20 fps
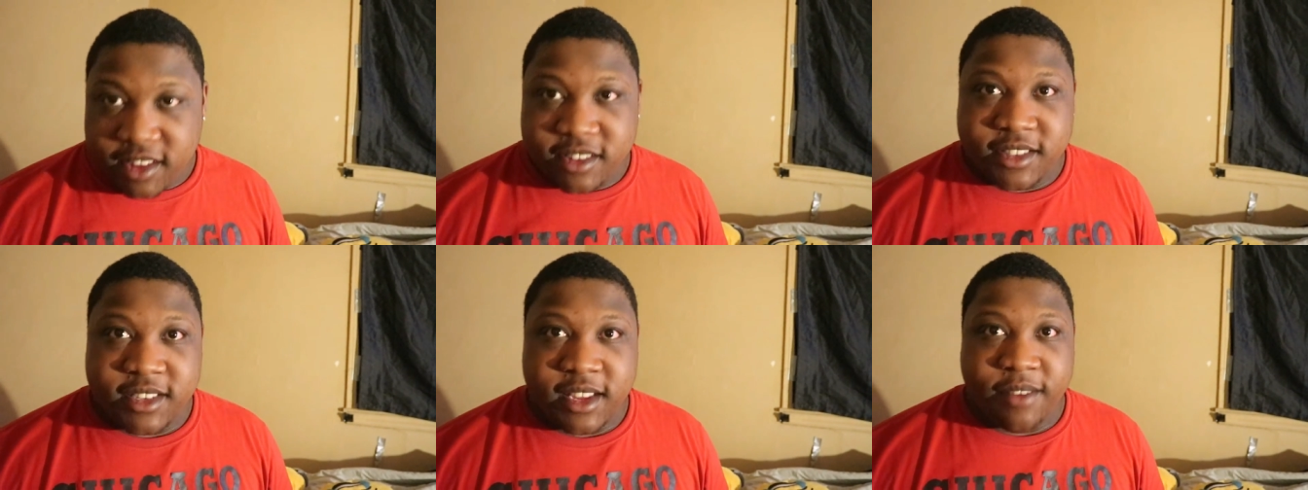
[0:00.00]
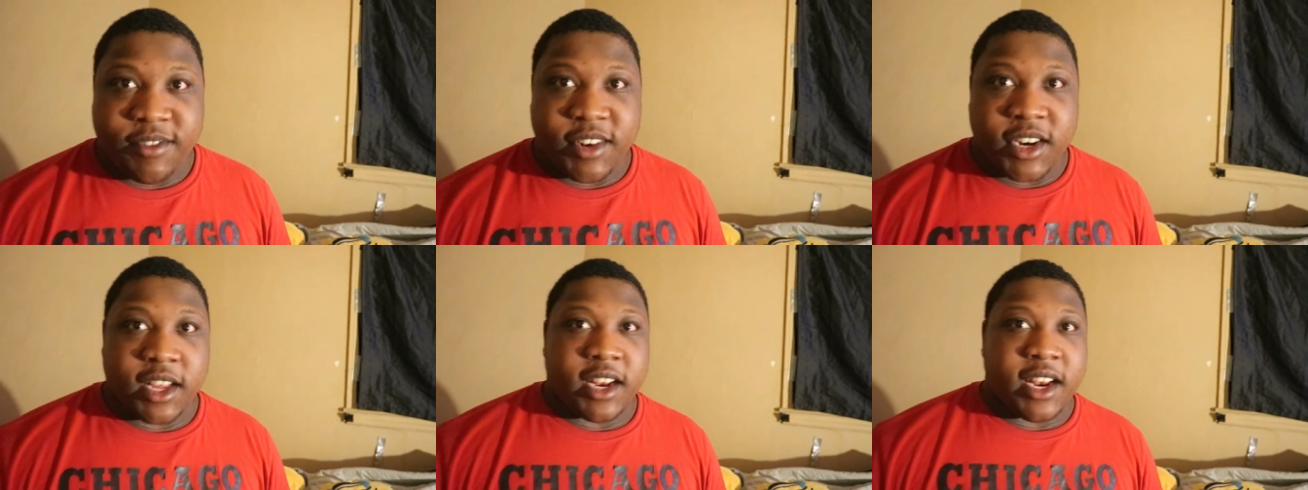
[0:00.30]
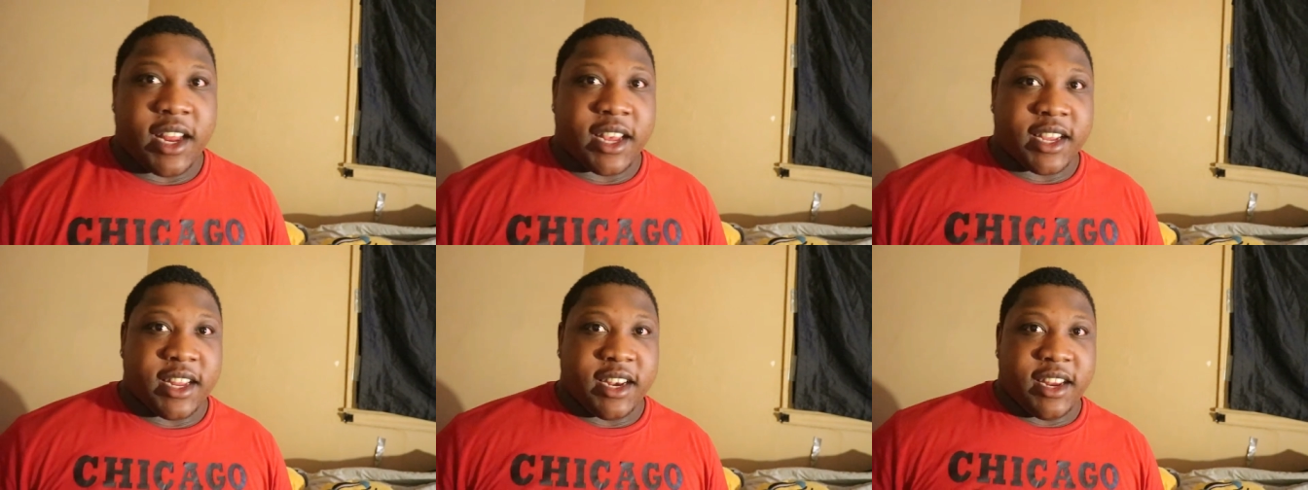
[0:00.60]
seven
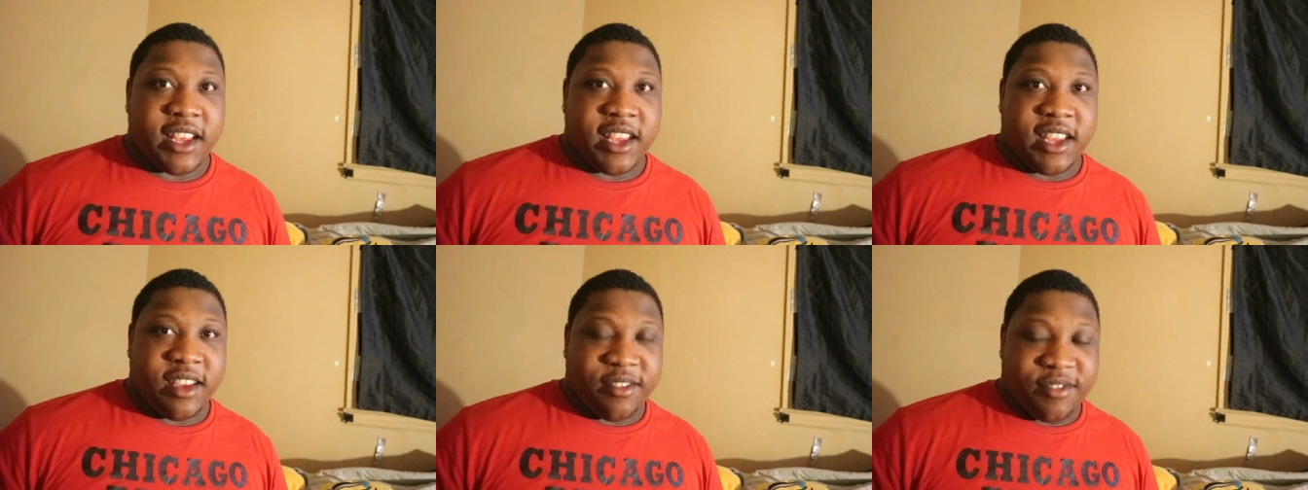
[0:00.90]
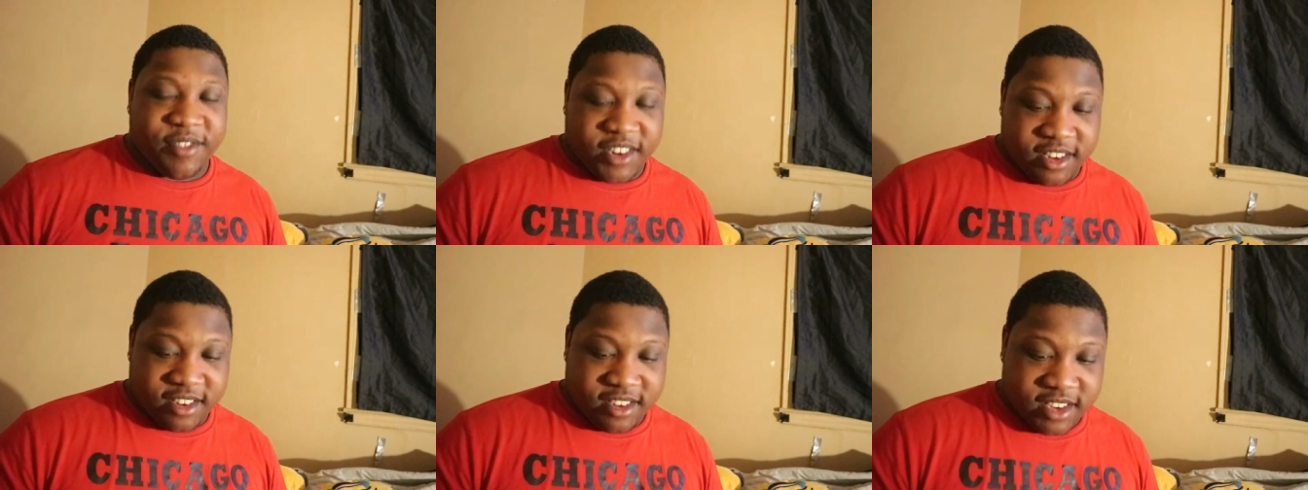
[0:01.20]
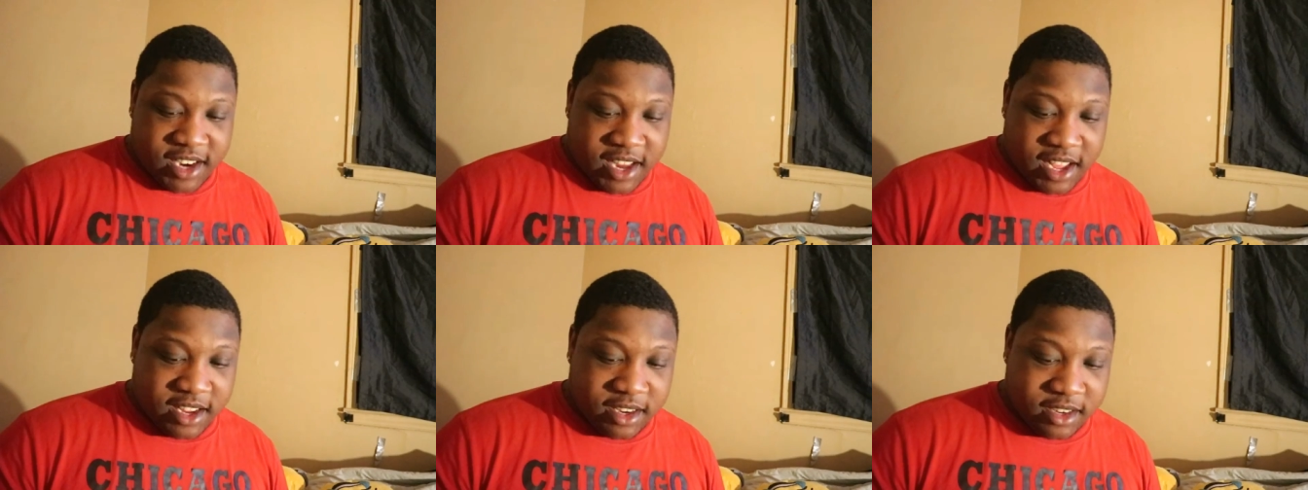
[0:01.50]
o'clock in the evening
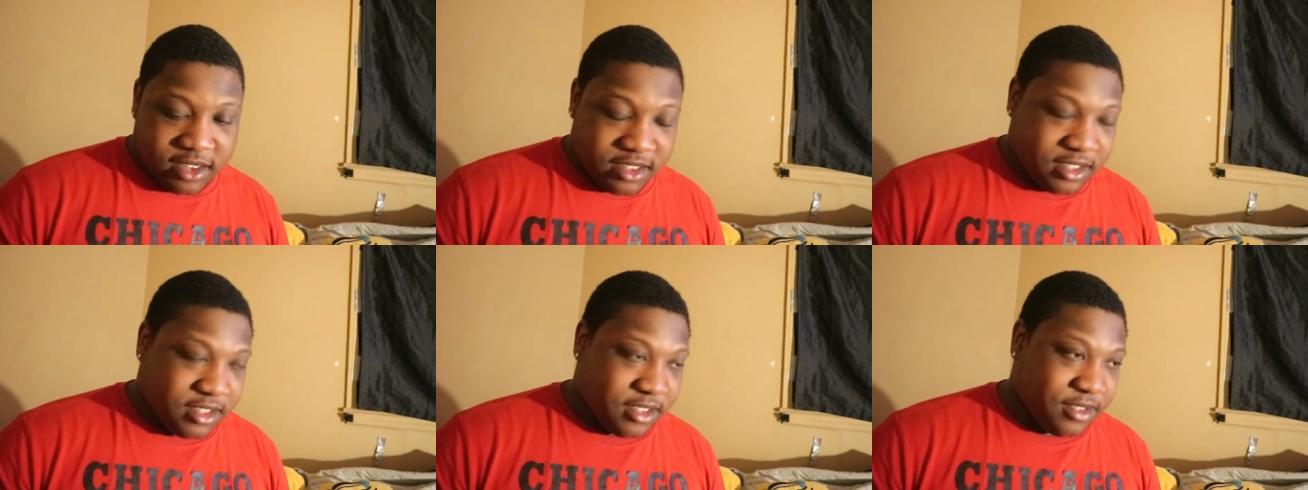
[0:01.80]
to like